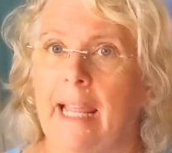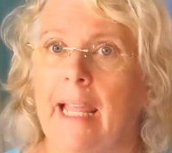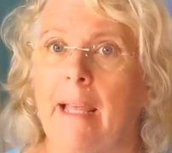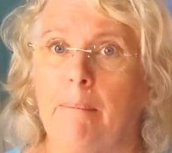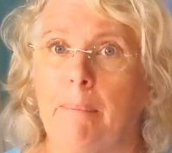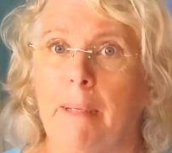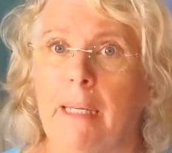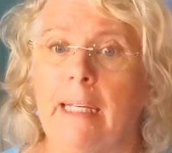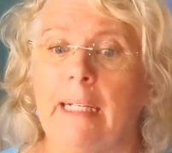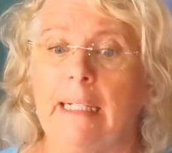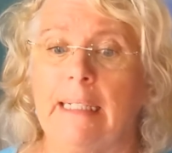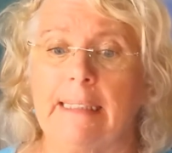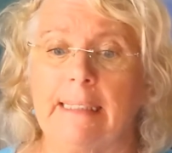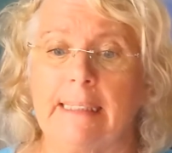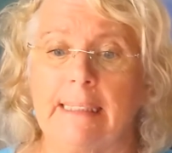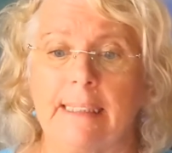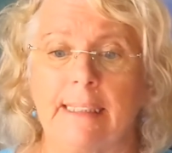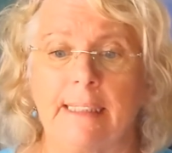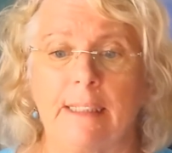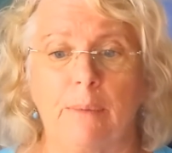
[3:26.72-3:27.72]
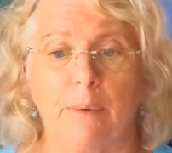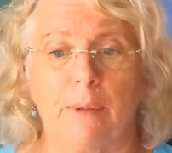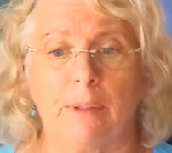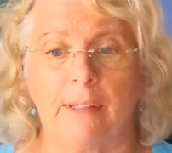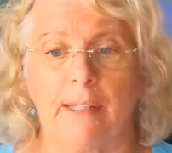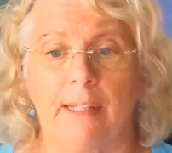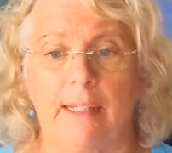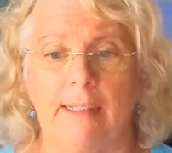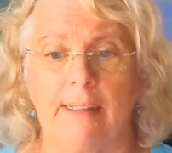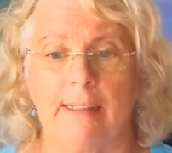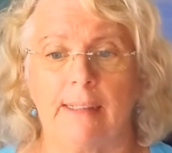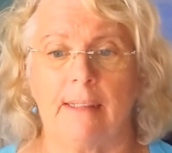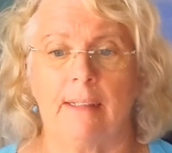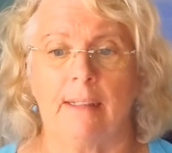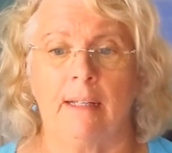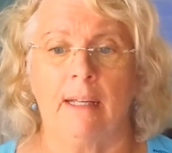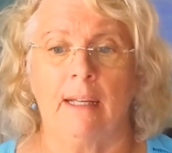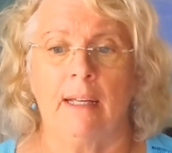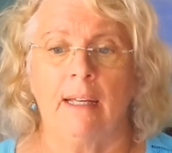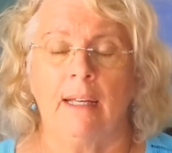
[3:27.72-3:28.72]
and be consistent with this.
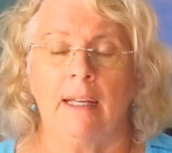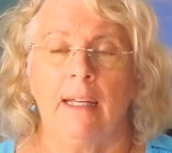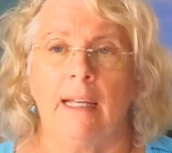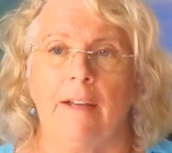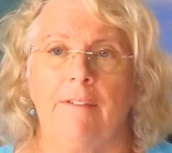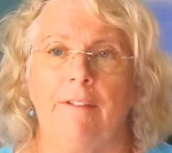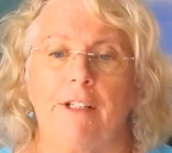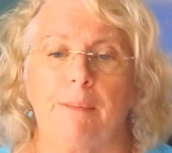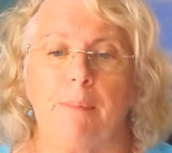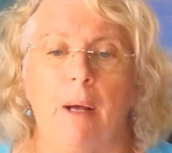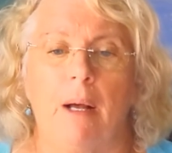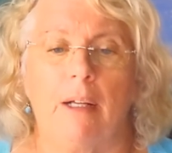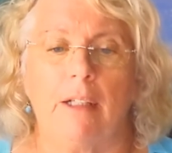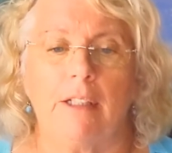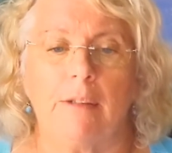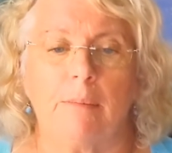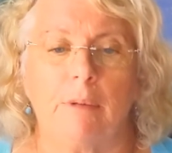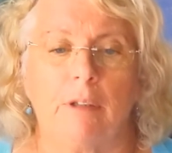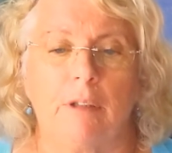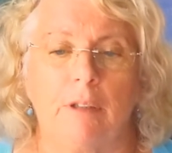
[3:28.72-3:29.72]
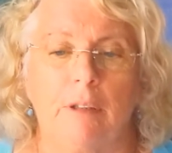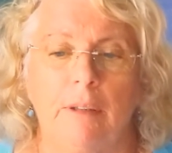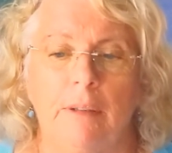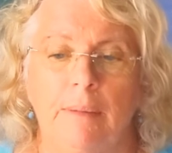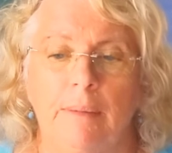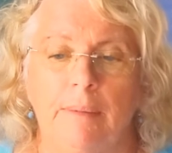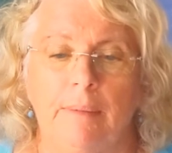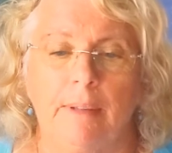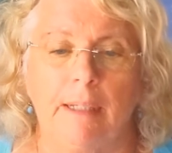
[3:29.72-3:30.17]
If it's possible,